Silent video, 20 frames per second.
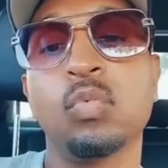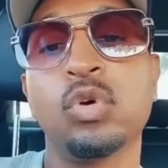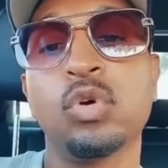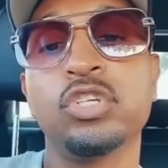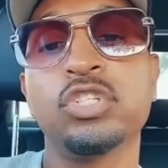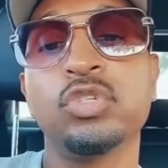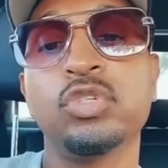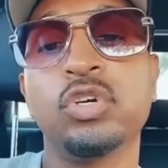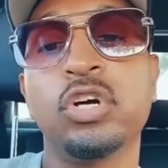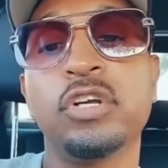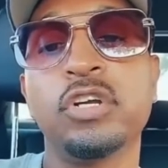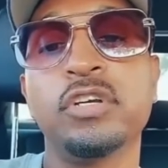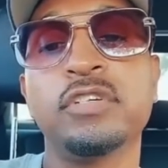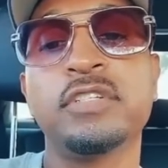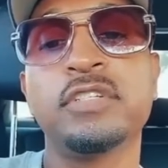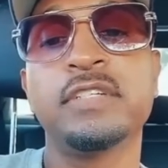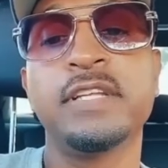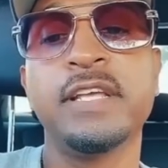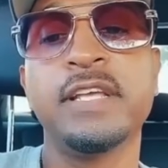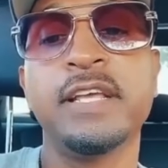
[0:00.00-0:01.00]
Once you
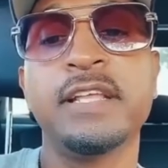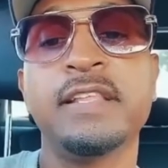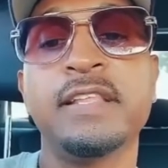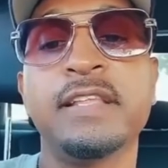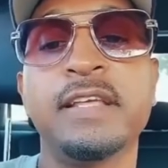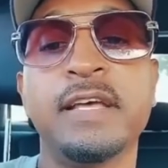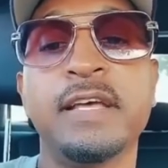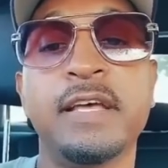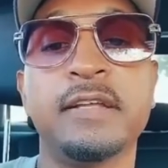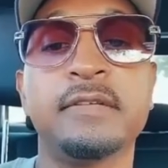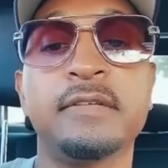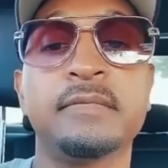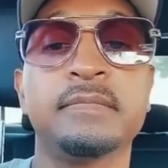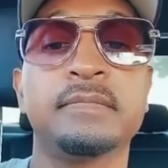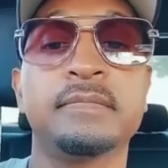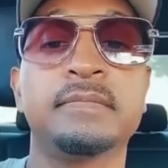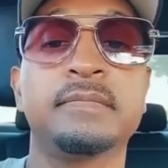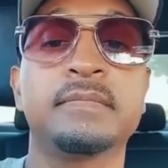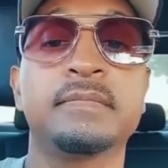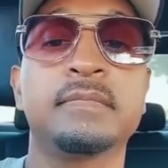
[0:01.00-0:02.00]
understand that,
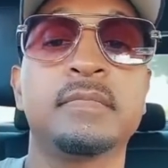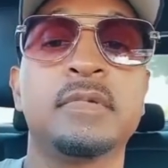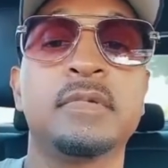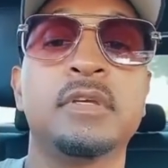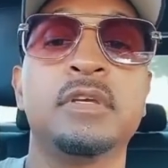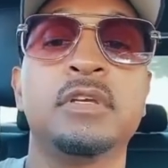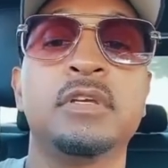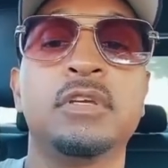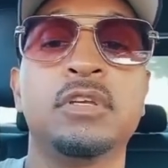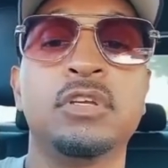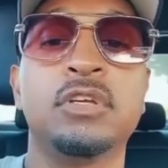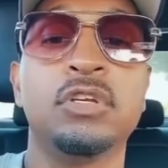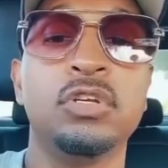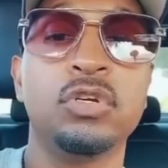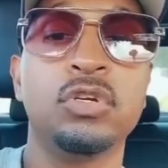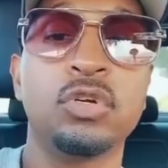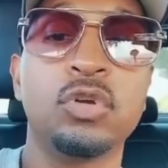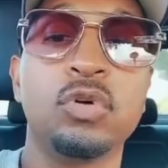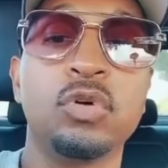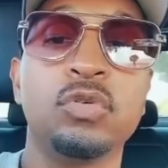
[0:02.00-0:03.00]

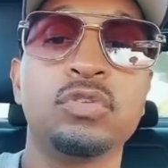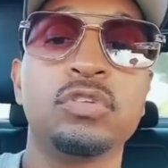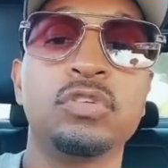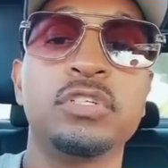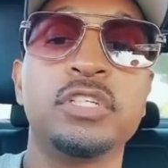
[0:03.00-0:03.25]
you're going